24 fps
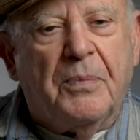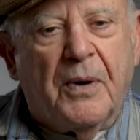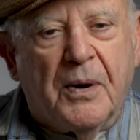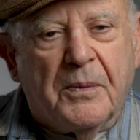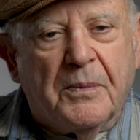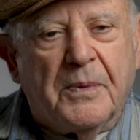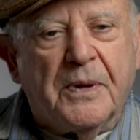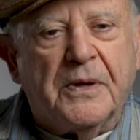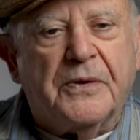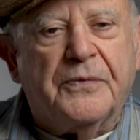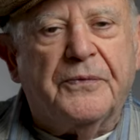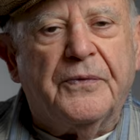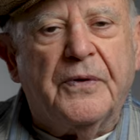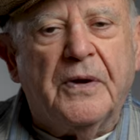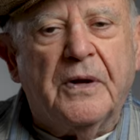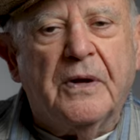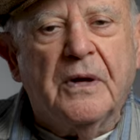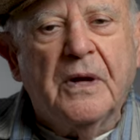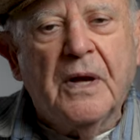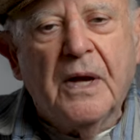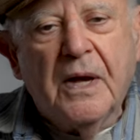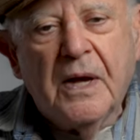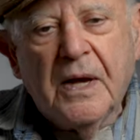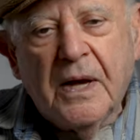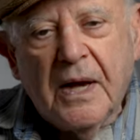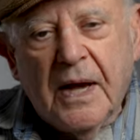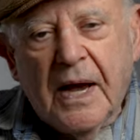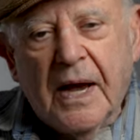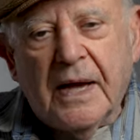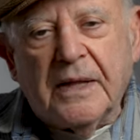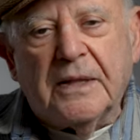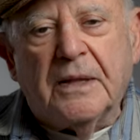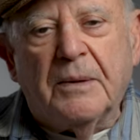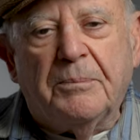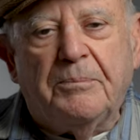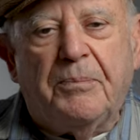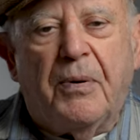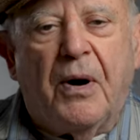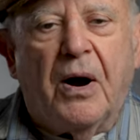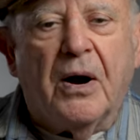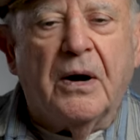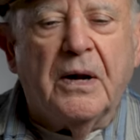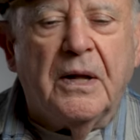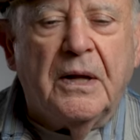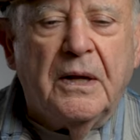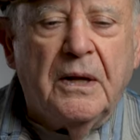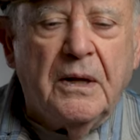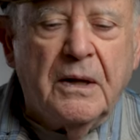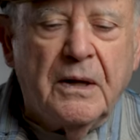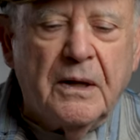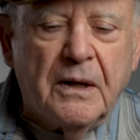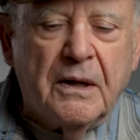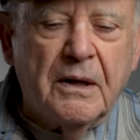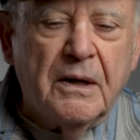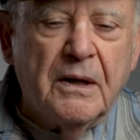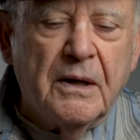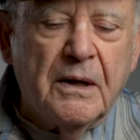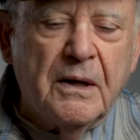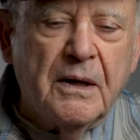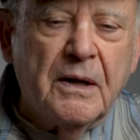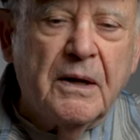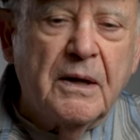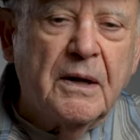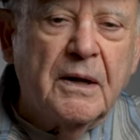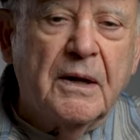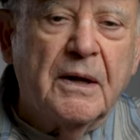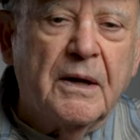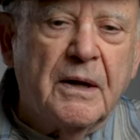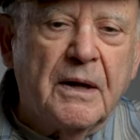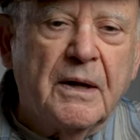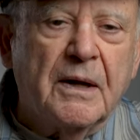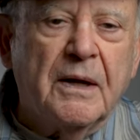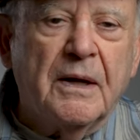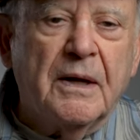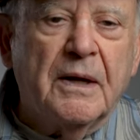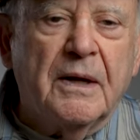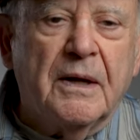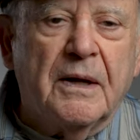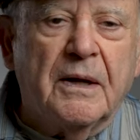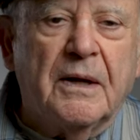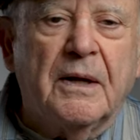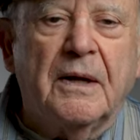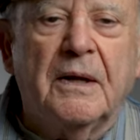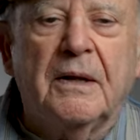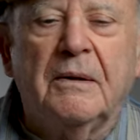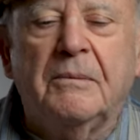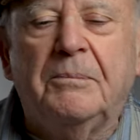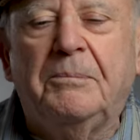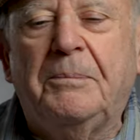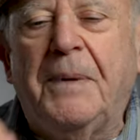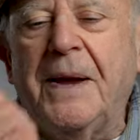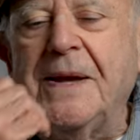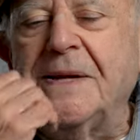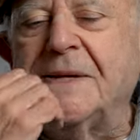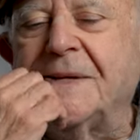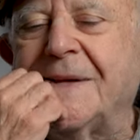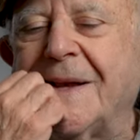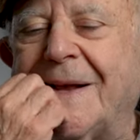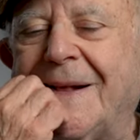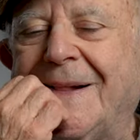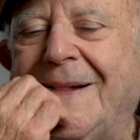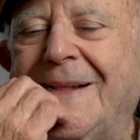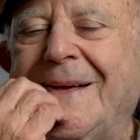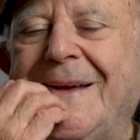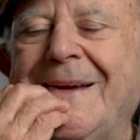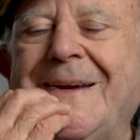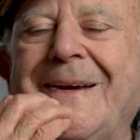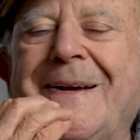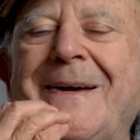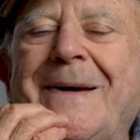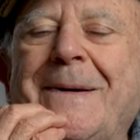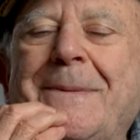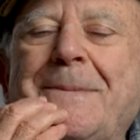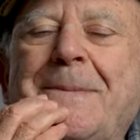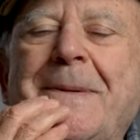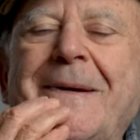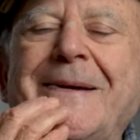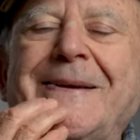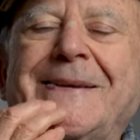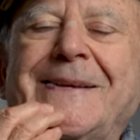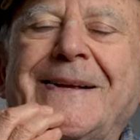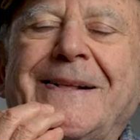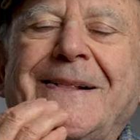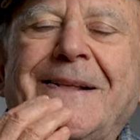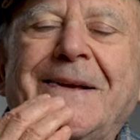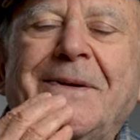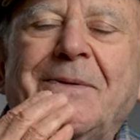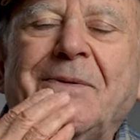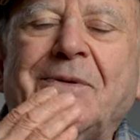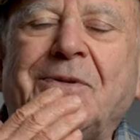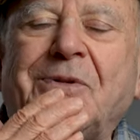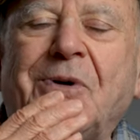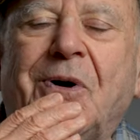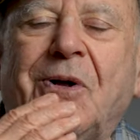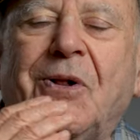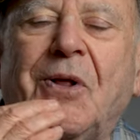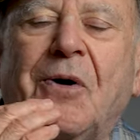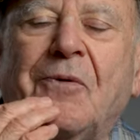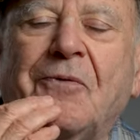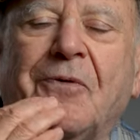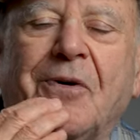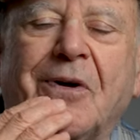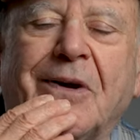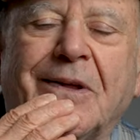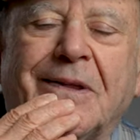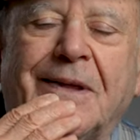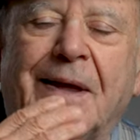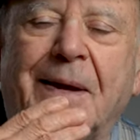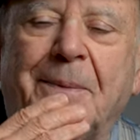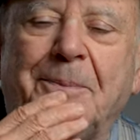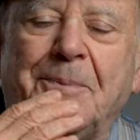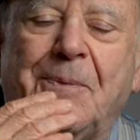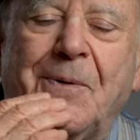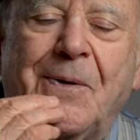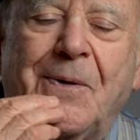bar mitzvah, had the party, and basically, and basically, it was all over at that